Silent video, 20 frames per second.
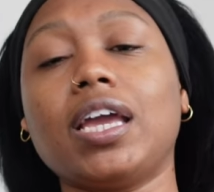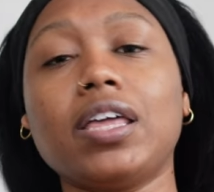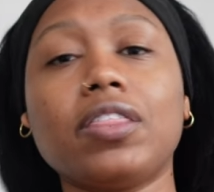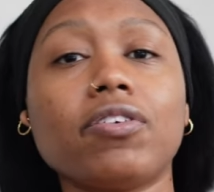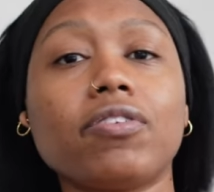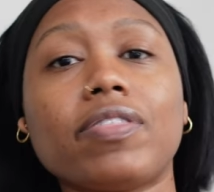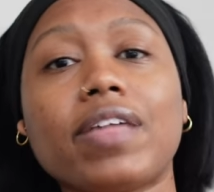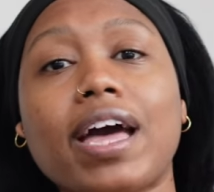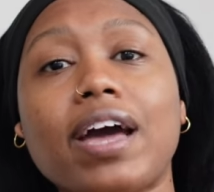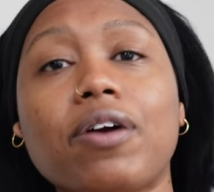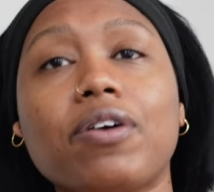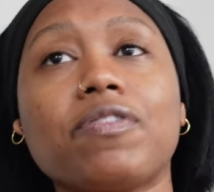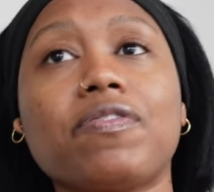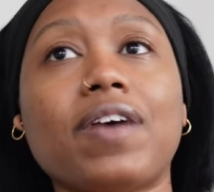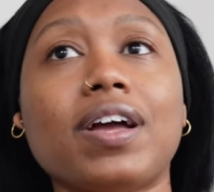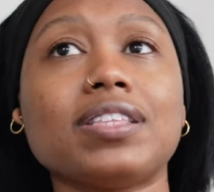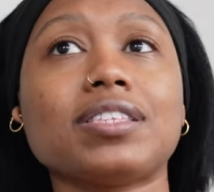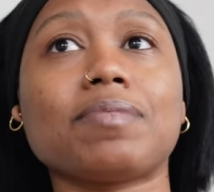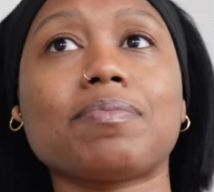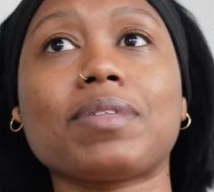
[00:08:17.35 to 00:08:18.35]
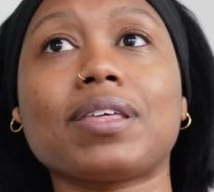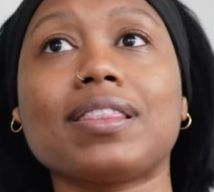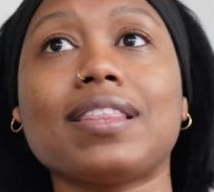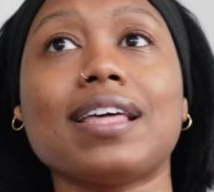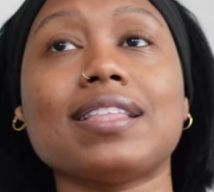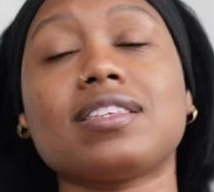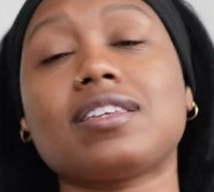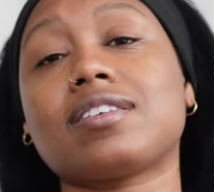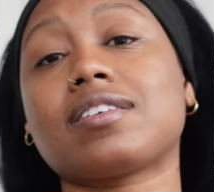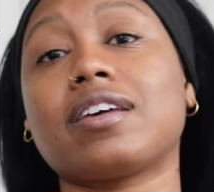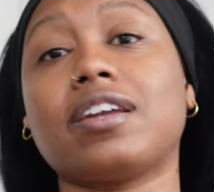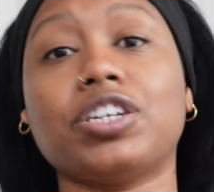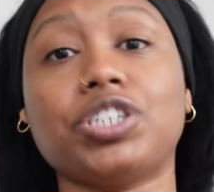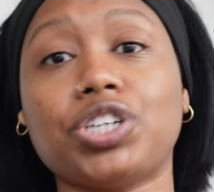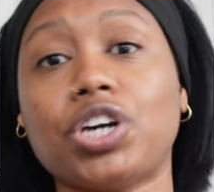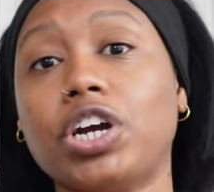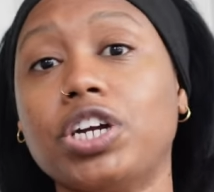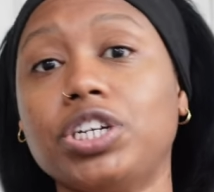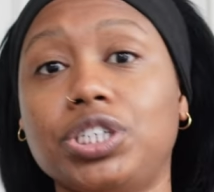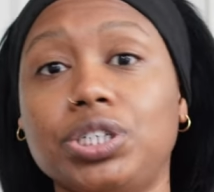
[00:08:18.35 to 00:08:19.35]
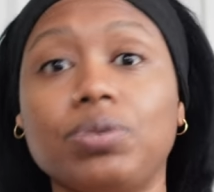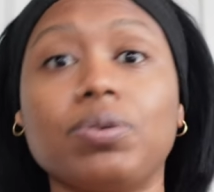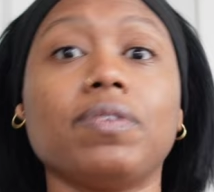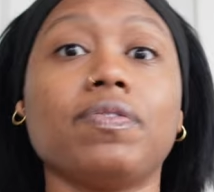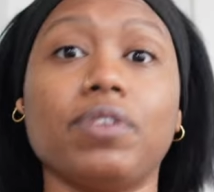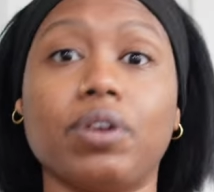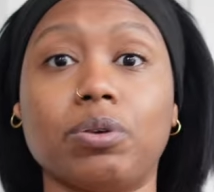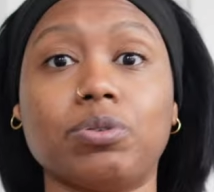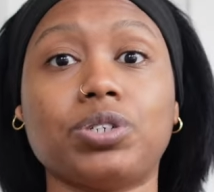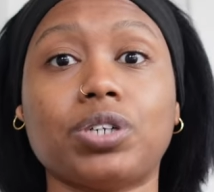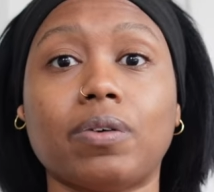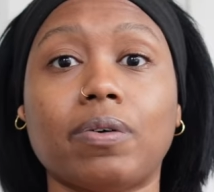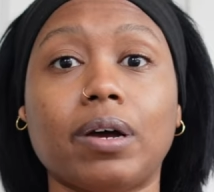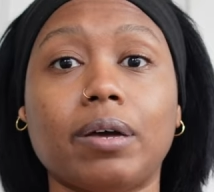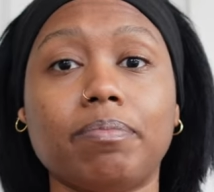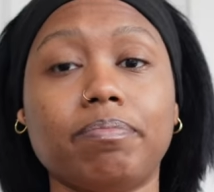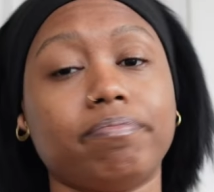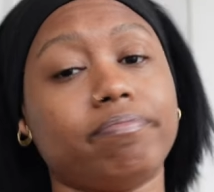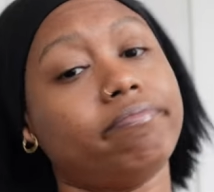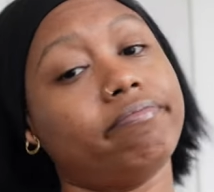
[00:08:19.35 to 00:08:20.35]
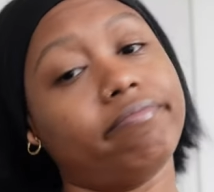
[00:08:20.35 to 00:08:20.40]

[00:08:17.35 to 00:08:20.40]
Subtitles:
Either that or find something that's gonna charge you if you don't show up.